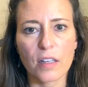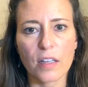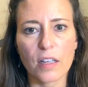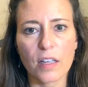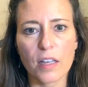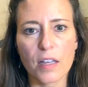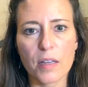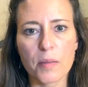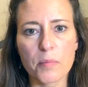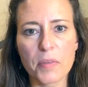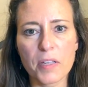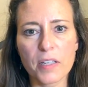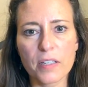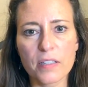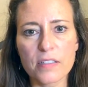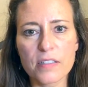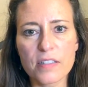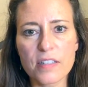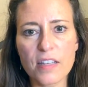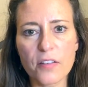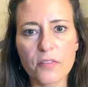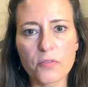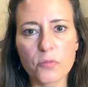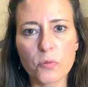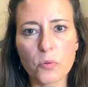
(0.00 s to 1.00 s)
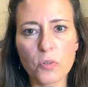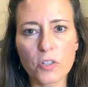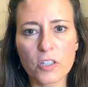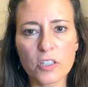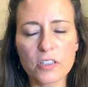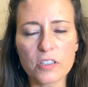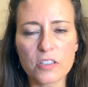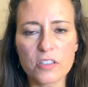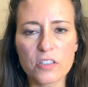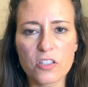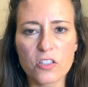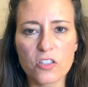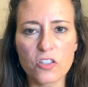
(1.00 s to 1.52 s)
And because I've
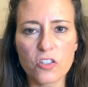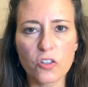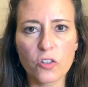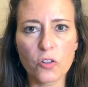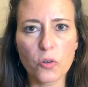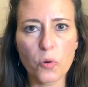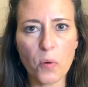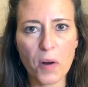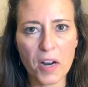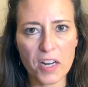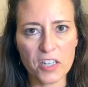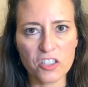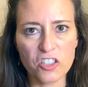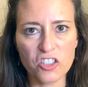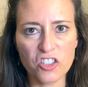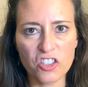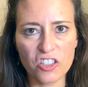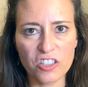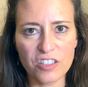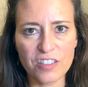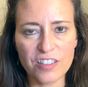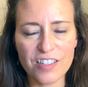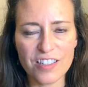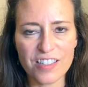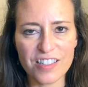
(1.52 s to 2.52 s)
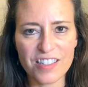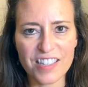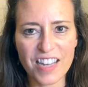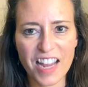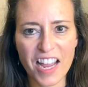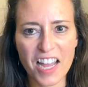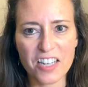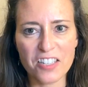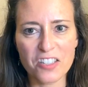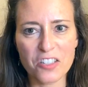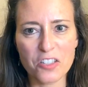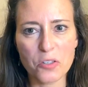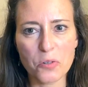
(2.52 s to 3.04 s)
worked to question the
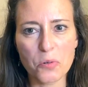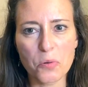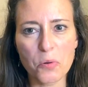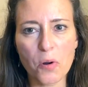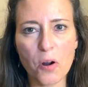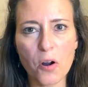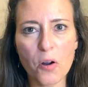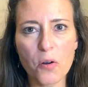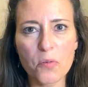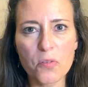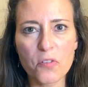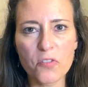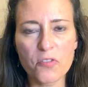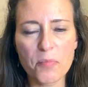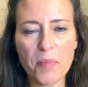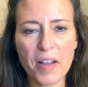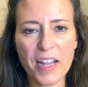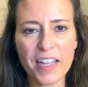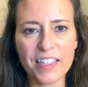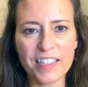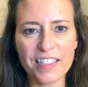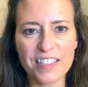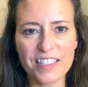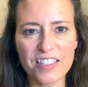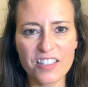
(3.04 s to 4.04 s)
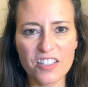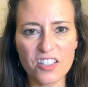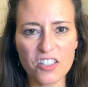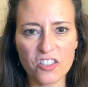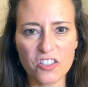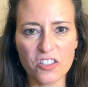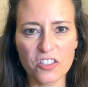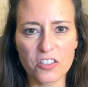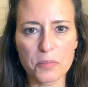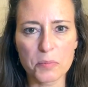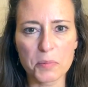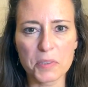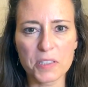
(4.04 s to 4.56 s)
status quo of my
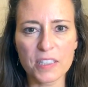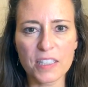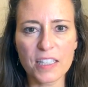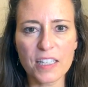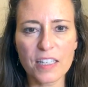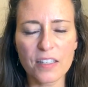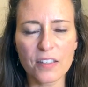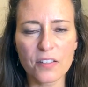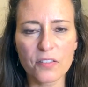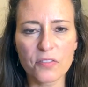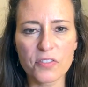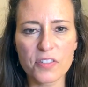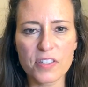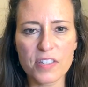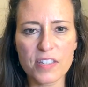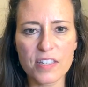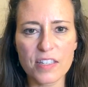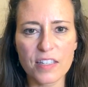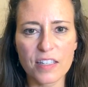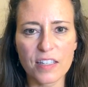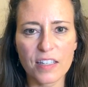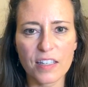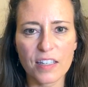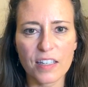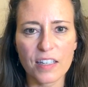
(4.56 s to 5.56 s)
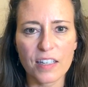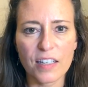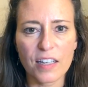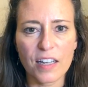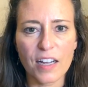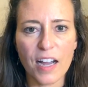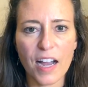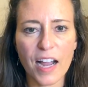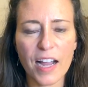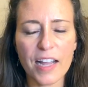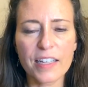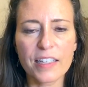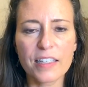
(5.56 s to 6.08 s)
conditioned beliefs,
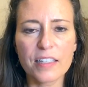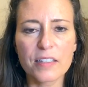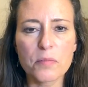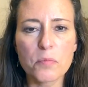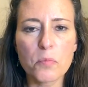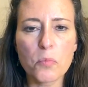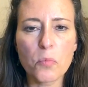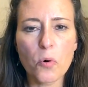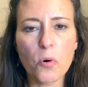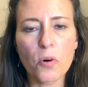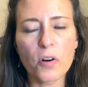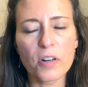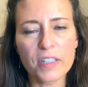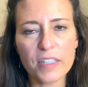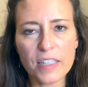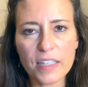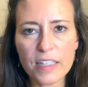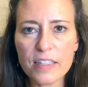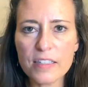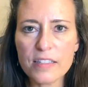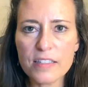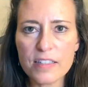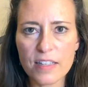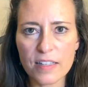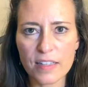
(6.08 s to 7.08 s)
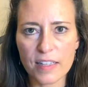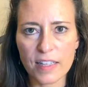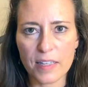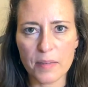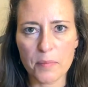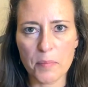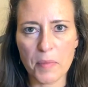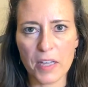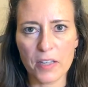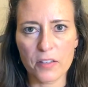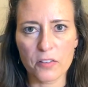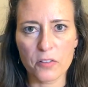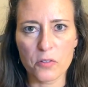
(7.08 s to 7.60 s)
I can more easily
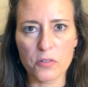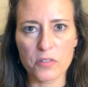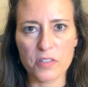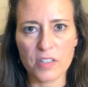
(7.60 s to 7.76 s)
make those